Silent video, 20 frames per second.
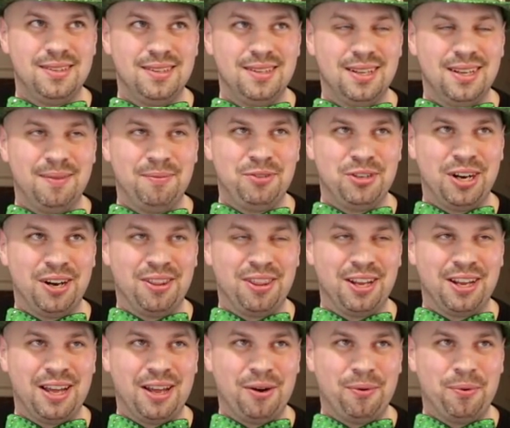I'm trying to
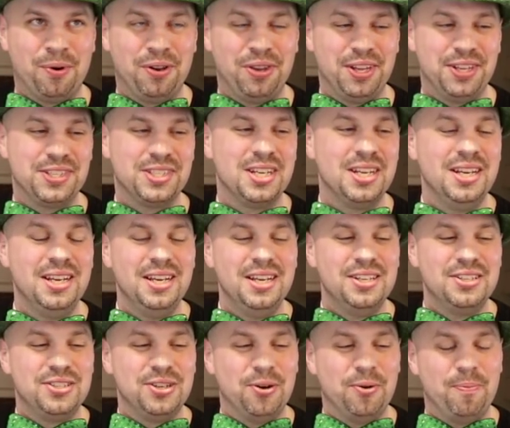think of how to word this.
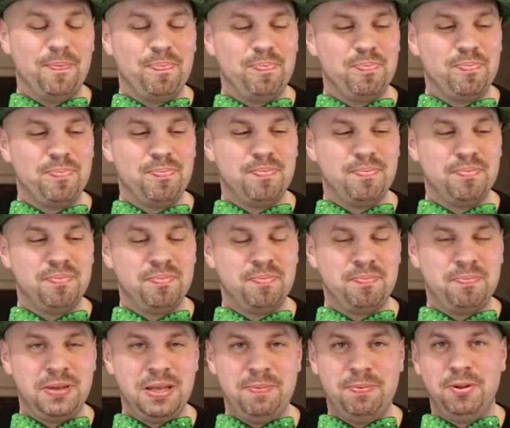So
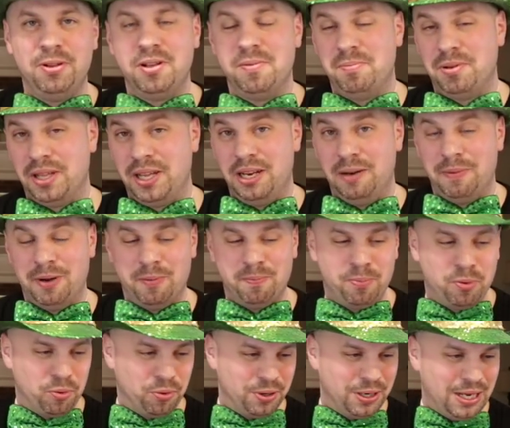people complain about
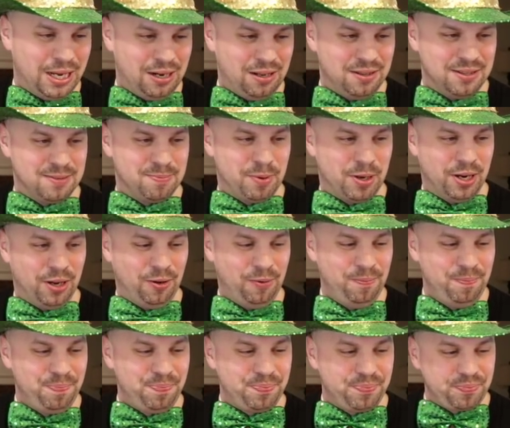pouring out of this
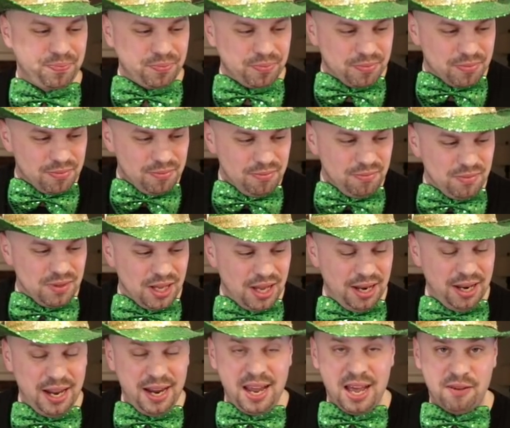bottle,
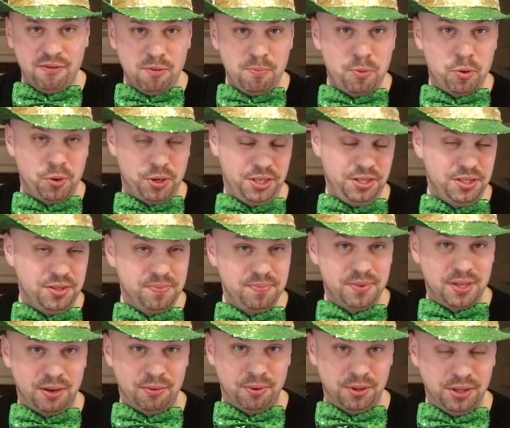and they have a point,
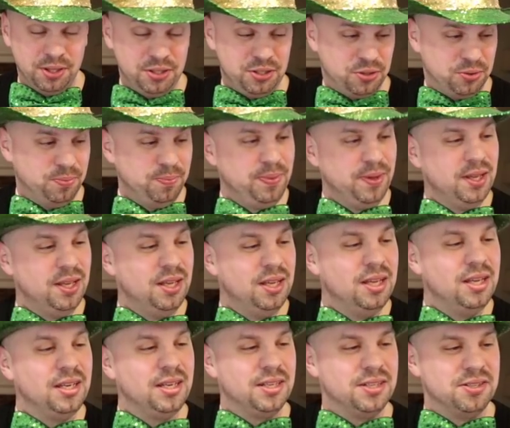they really do,
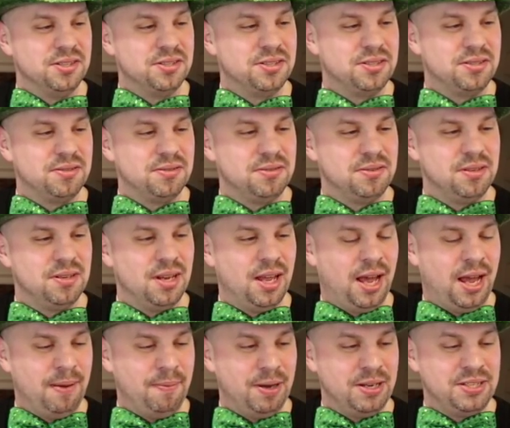because
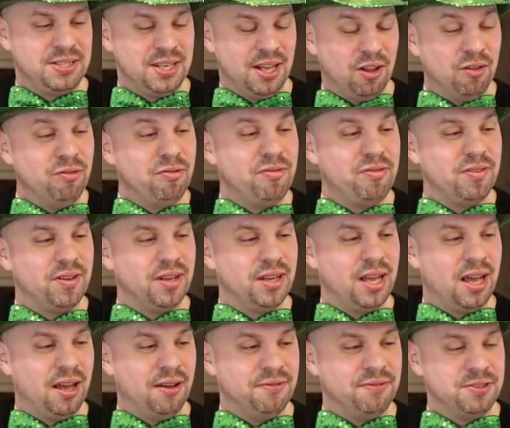I myself
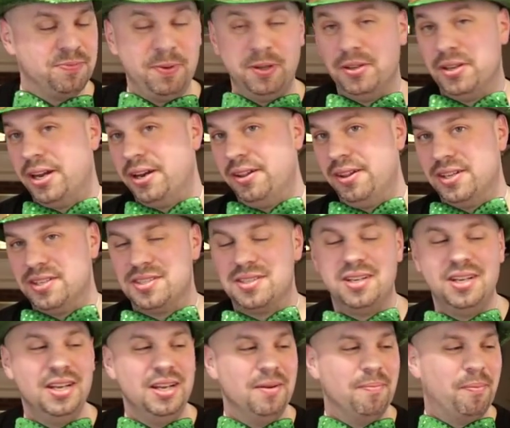have spilled out of this.
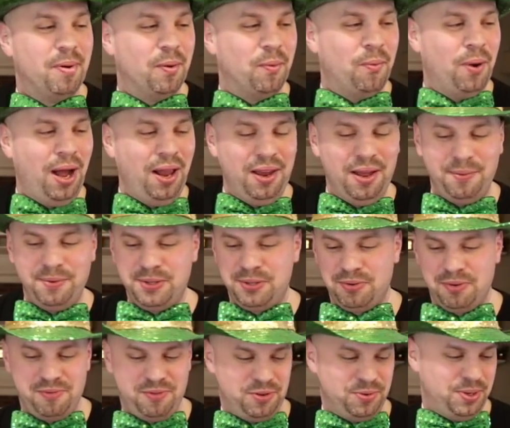But while I was
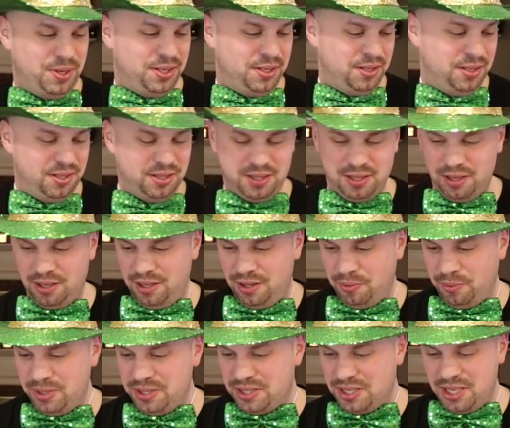reviewing the
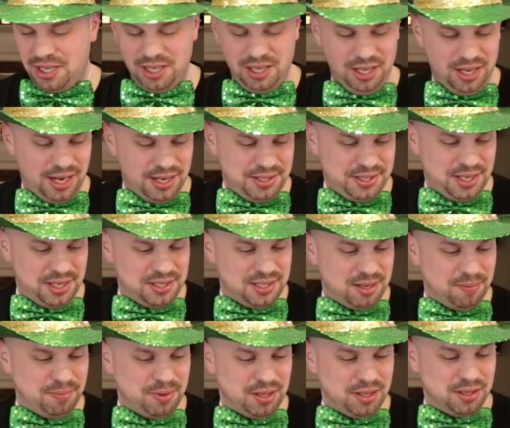whiskey, I said
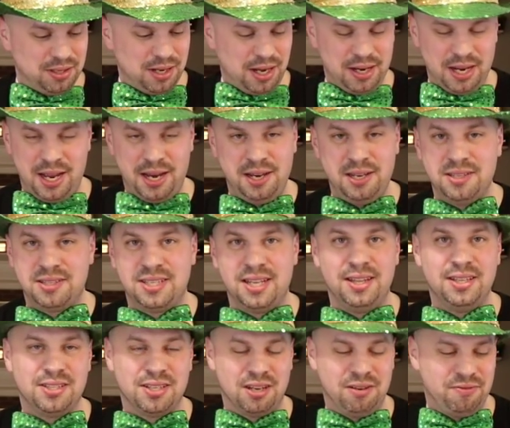something, I didn't say
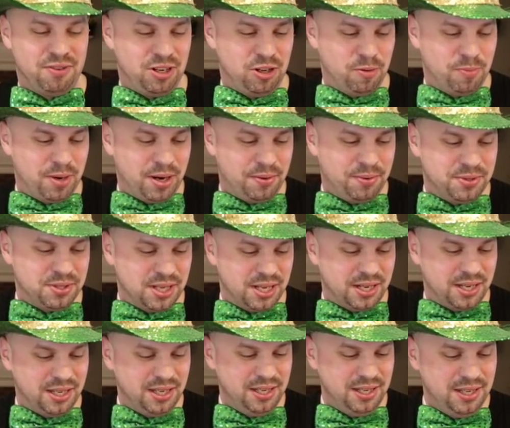this on the video, but I was
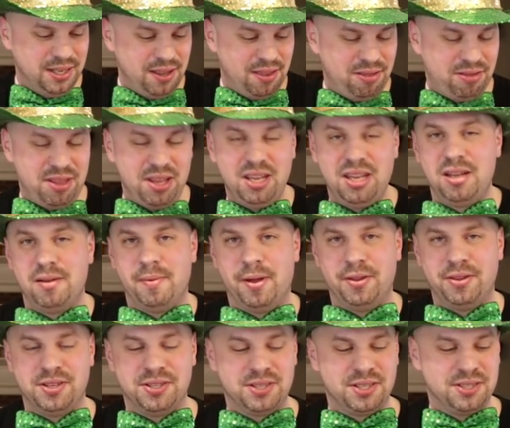like thinking
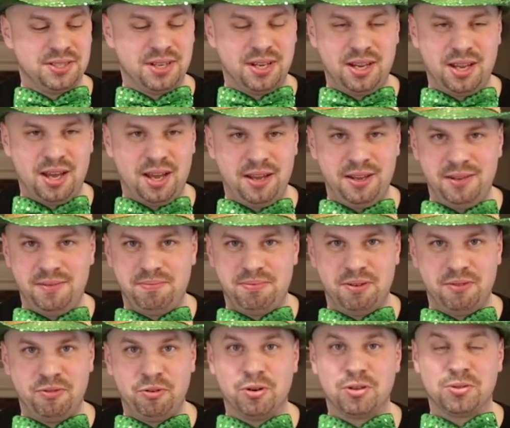about this because I
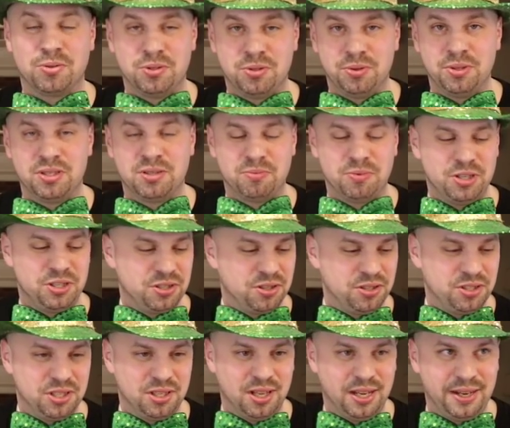of course was doing some
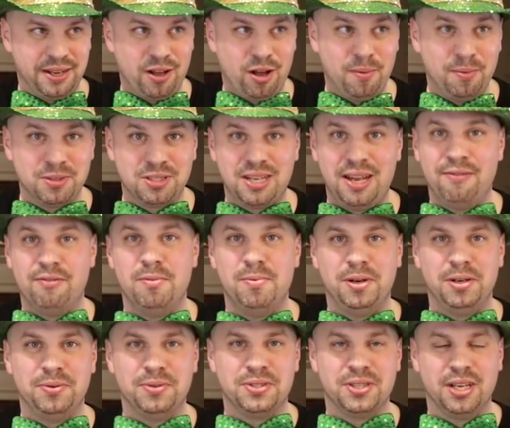research, and like almost
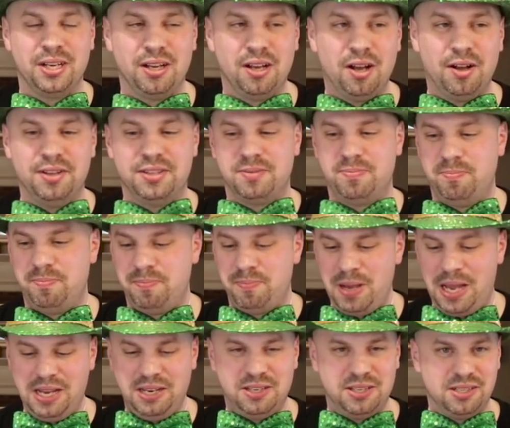everybody was like, oh, it's
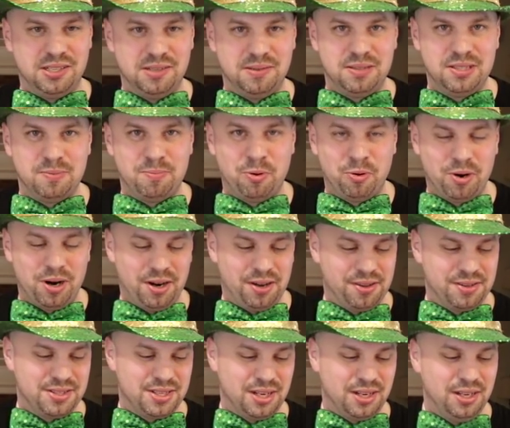pain to pour out of
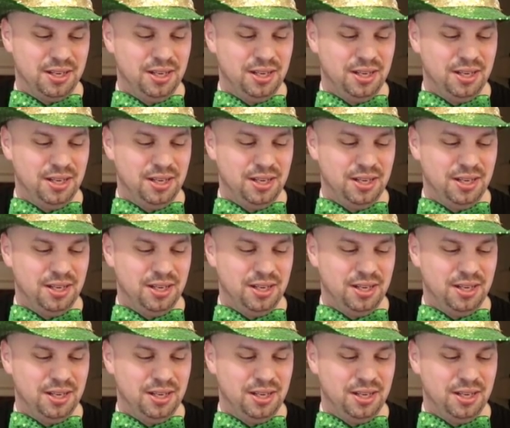this thing.